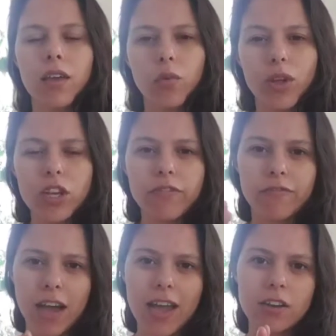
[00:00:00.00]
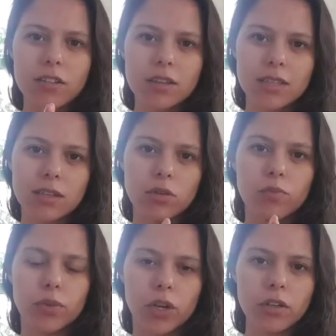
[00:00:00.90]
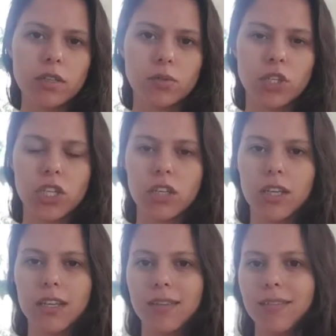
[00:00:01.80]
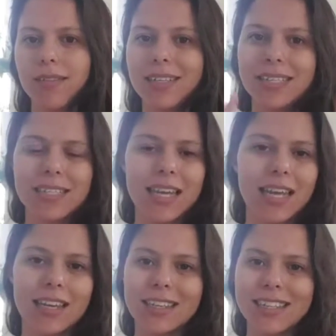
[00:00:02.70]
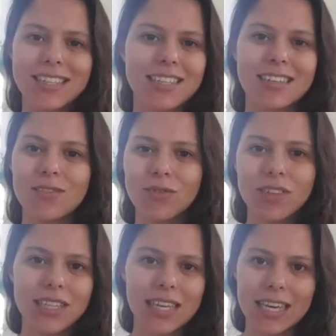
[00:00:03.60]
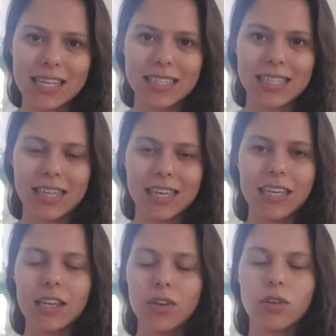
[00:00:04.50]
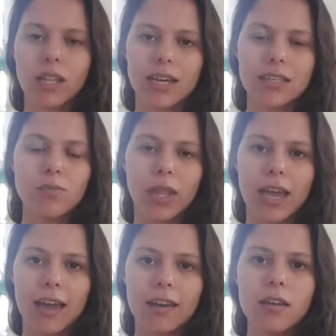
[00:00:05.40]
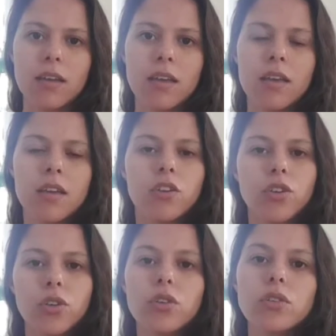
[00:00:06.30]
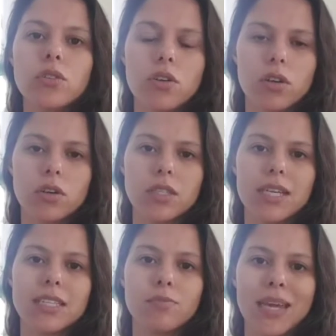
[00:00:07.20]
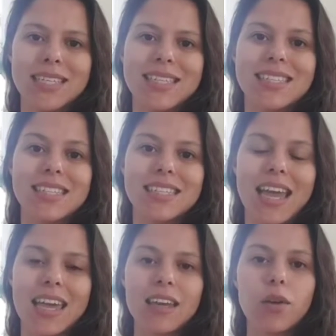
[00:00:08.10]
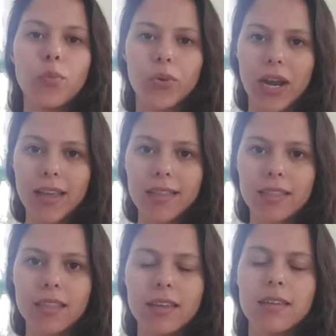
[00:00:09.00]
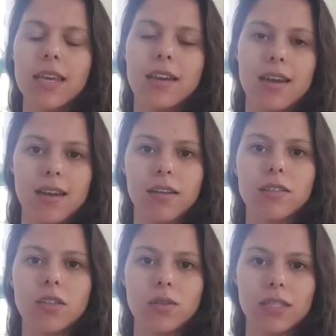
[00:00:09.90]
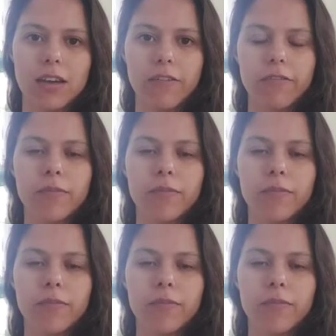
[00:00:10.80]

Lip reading: When you find those little blocks which you can teach really easily in your class plan, use those as spaces to take a breath and ask yourself,